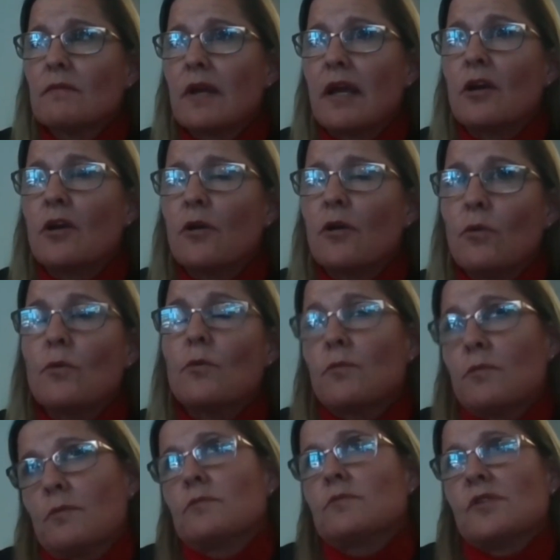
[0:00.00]

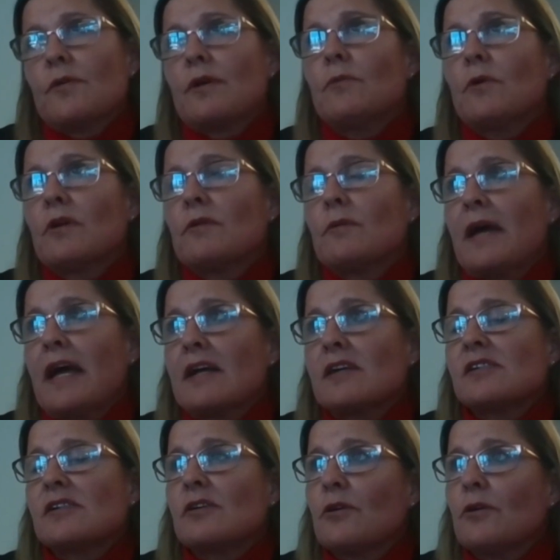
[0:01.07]
what do the
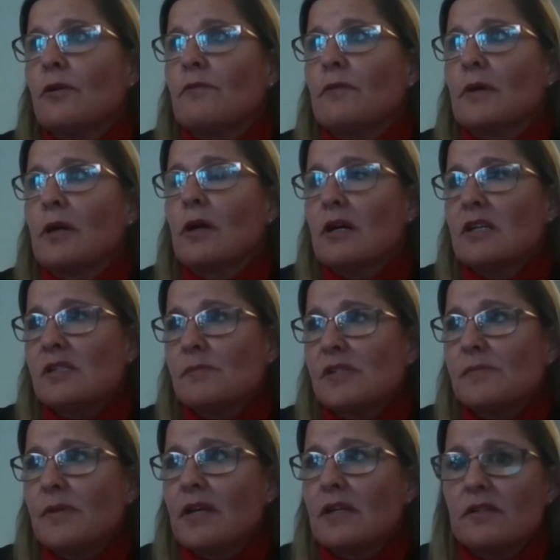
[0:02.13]
banks incur from a cost
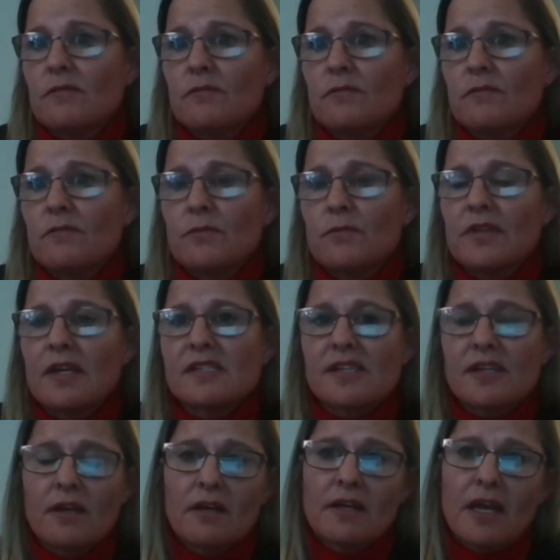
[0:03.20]
perspective? That's
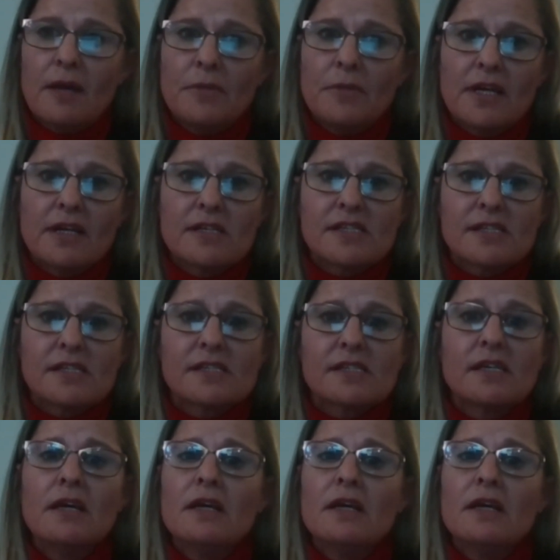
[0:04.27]
gap analysis.